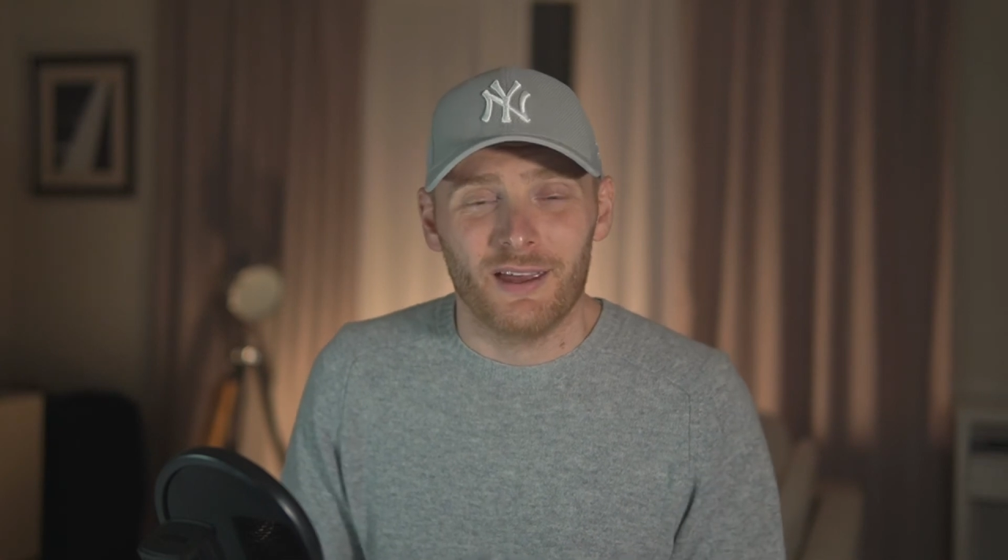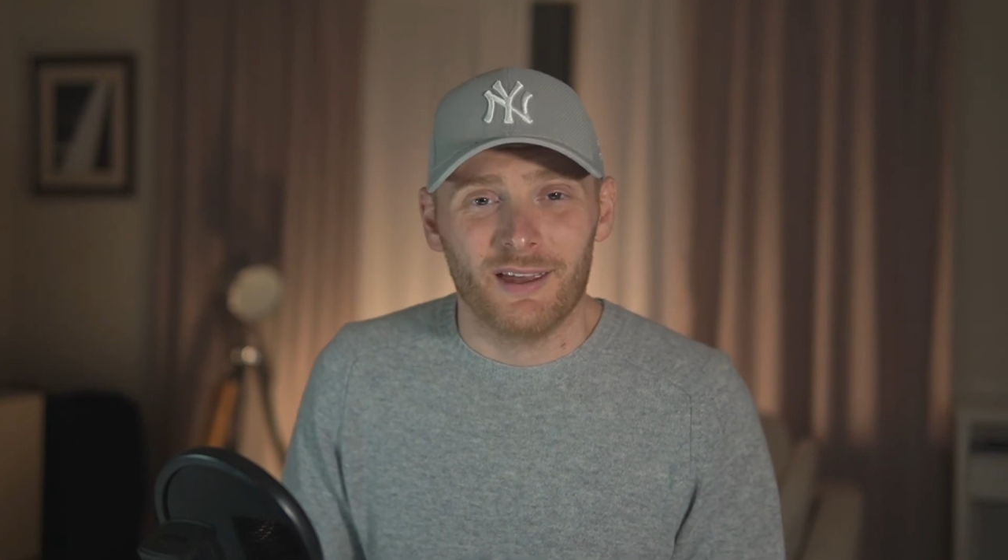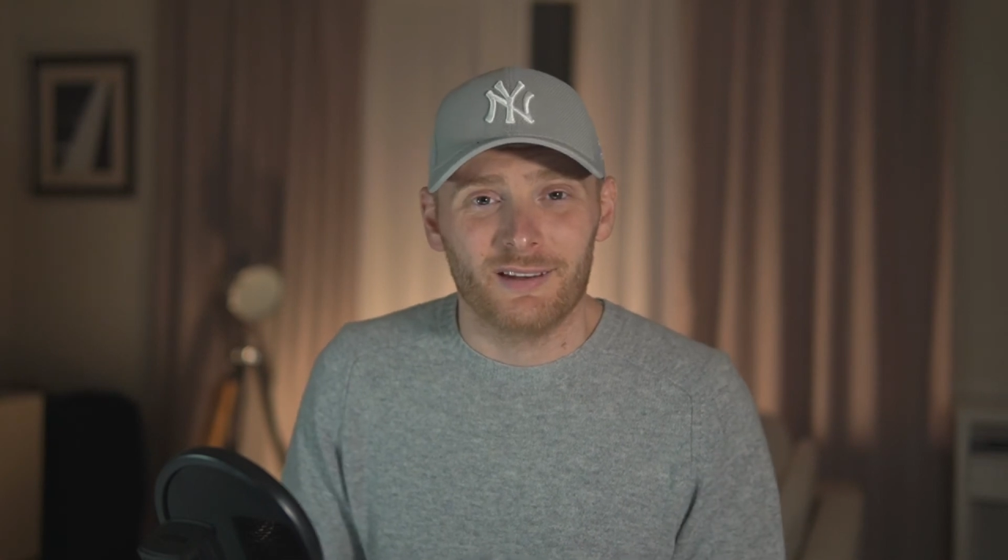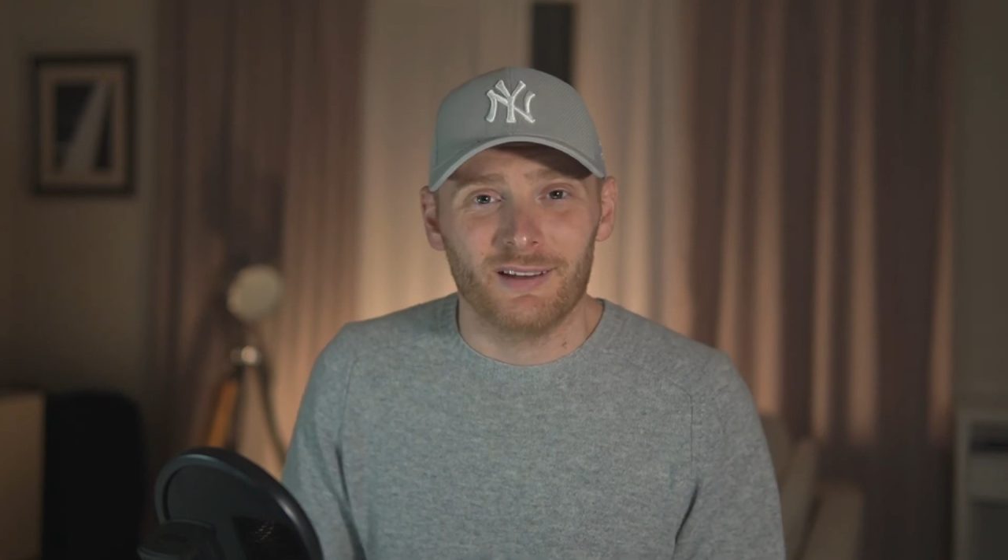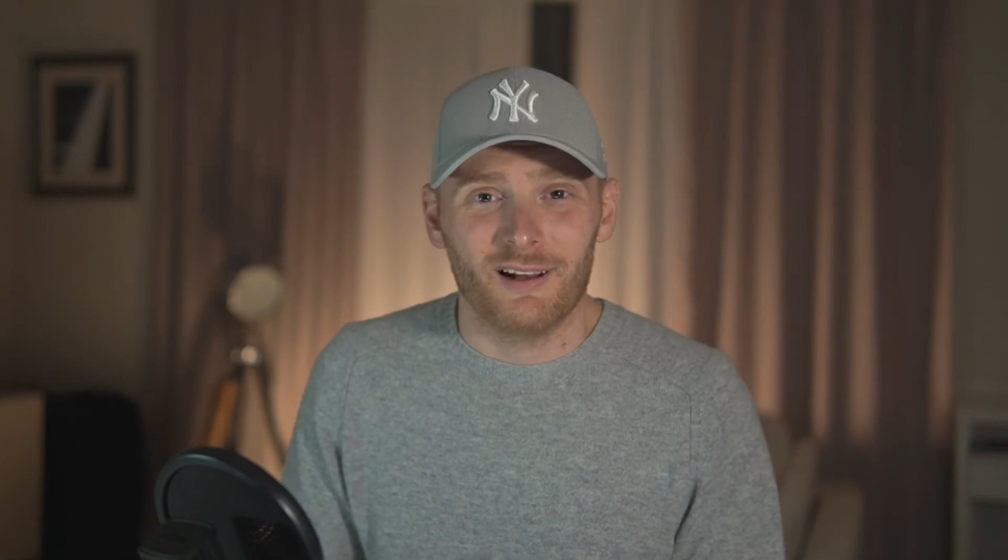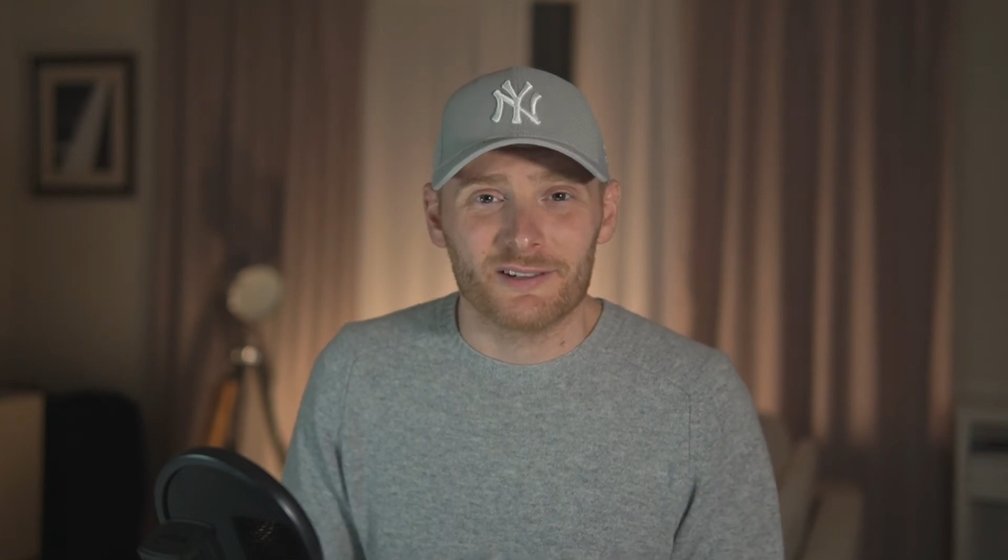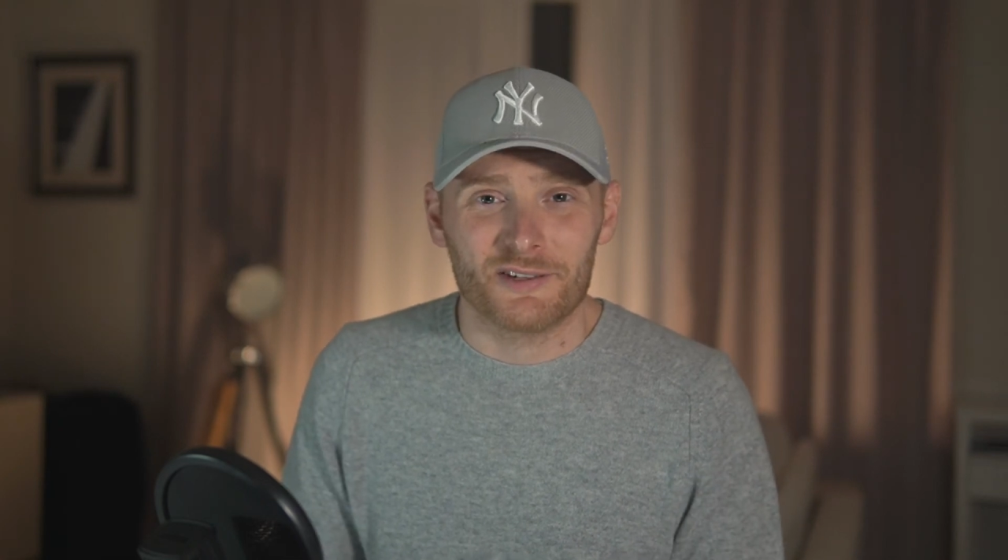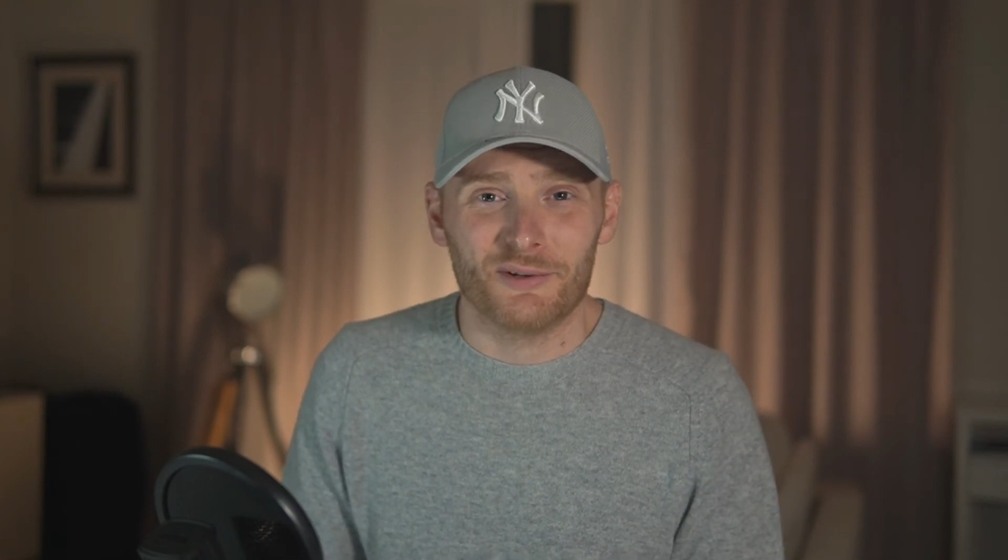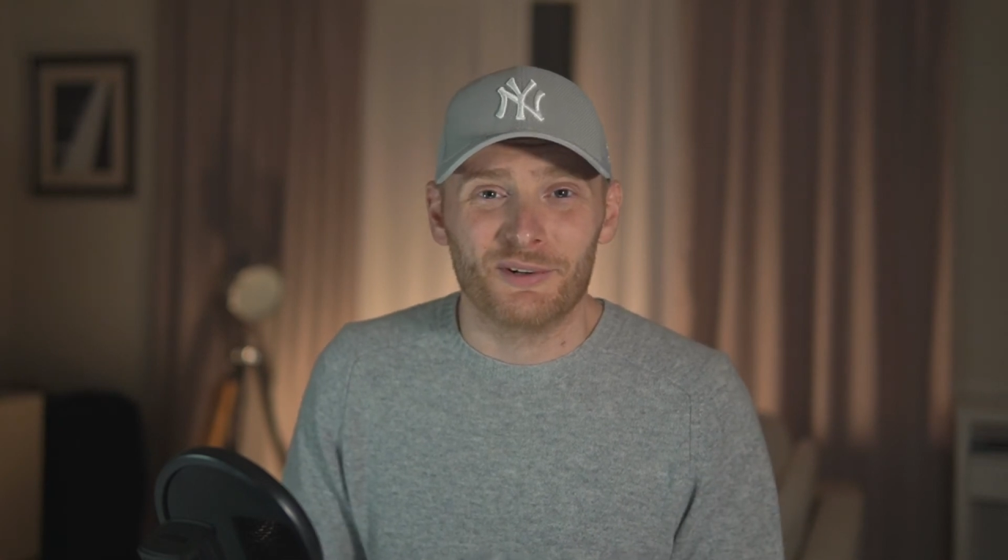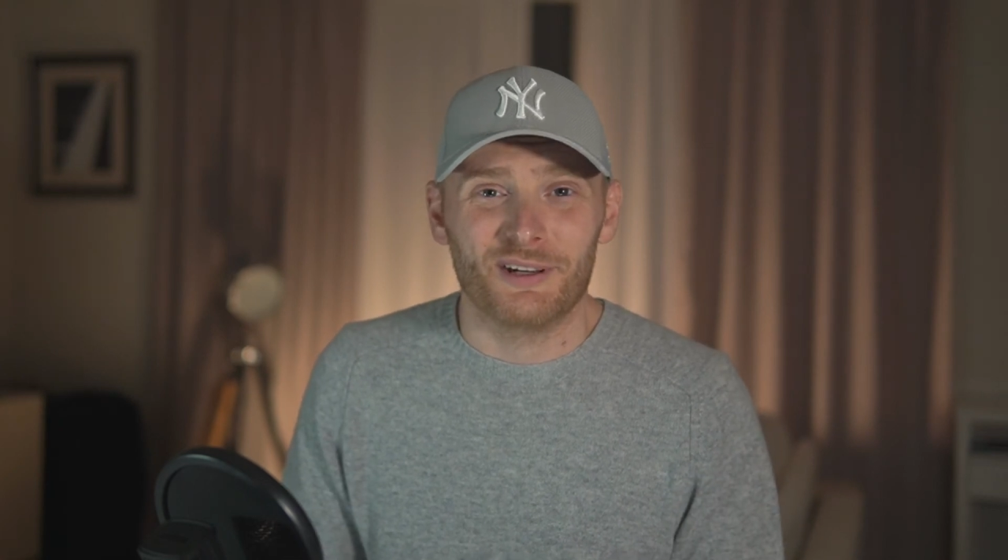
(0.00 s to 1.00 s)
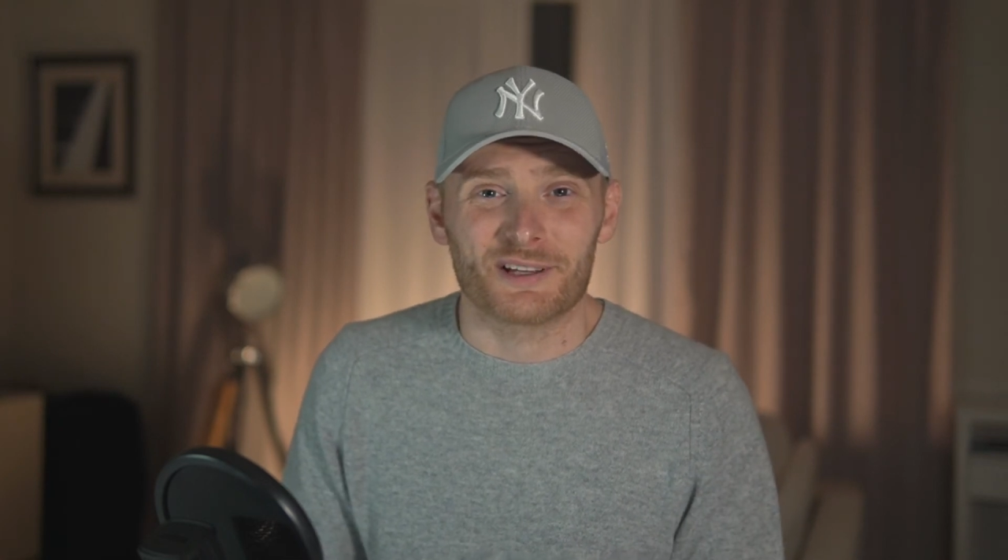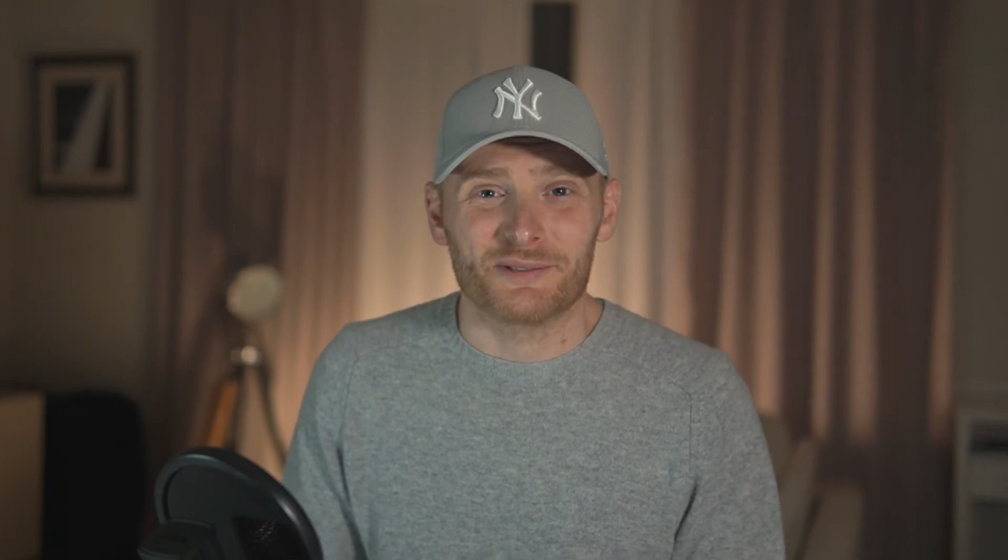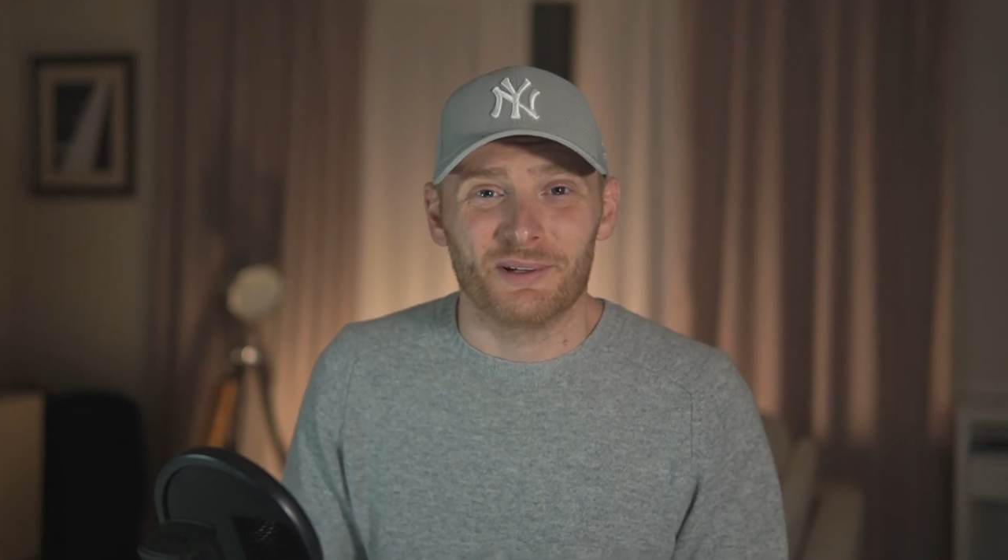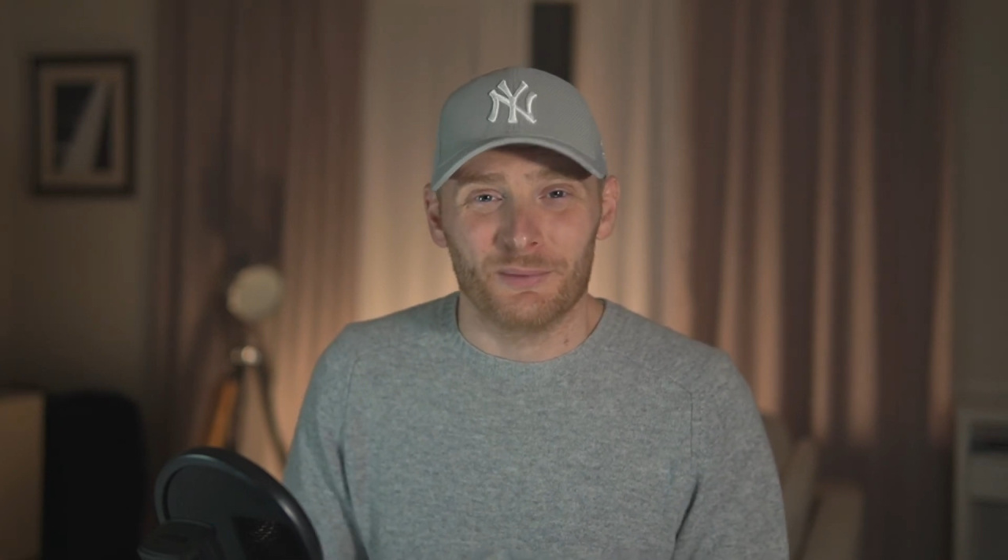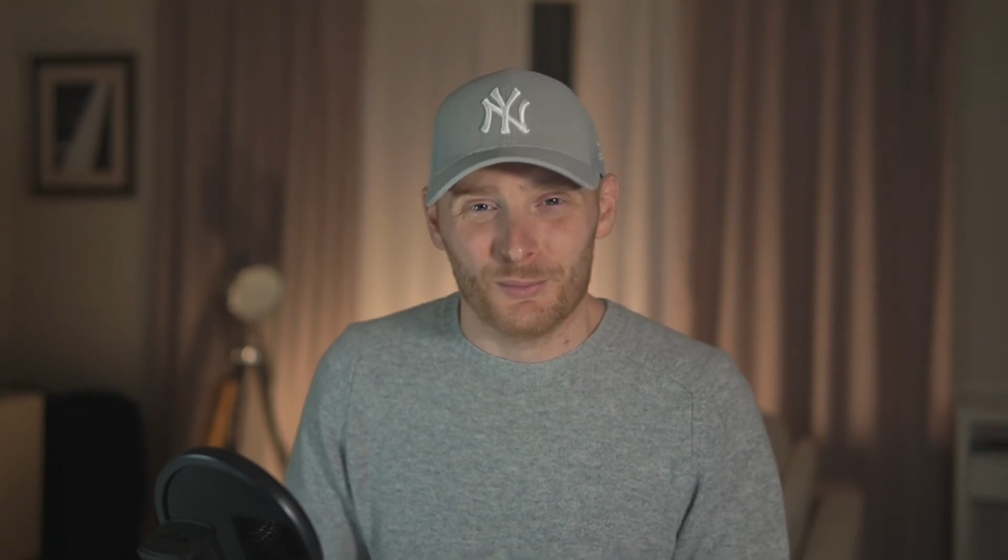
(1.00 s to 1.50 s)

and I'll see you in the next one.